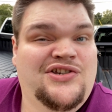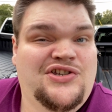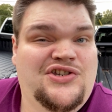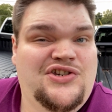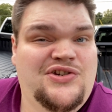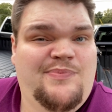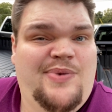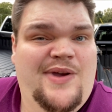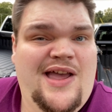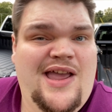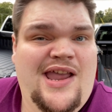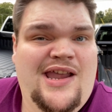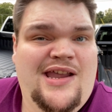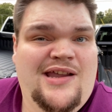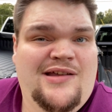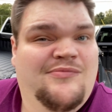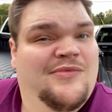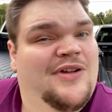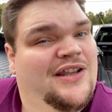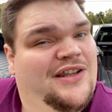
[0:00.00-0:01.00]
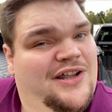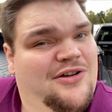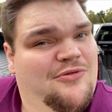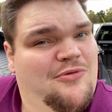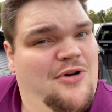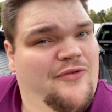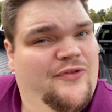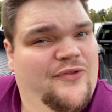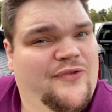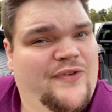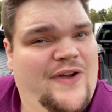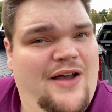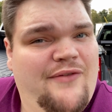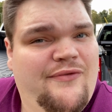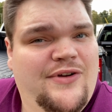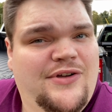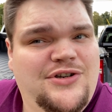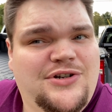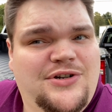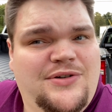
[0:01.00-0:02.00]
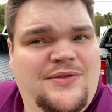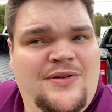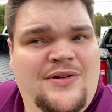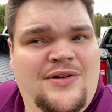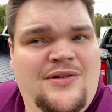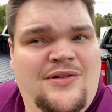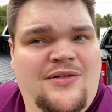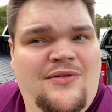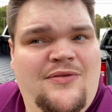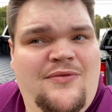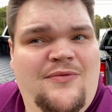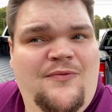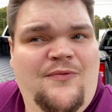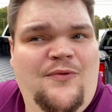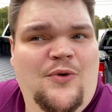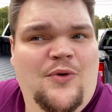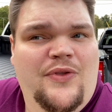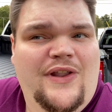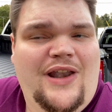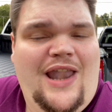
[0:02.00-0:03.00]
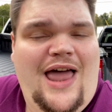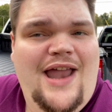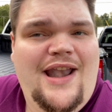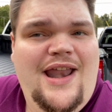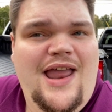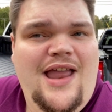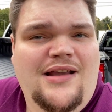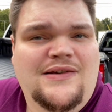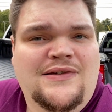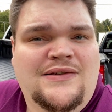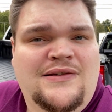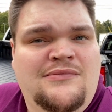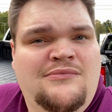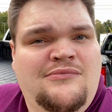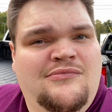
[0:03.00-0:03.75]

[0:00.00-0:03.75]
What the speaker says: you pay a little over $500 for the Line-X,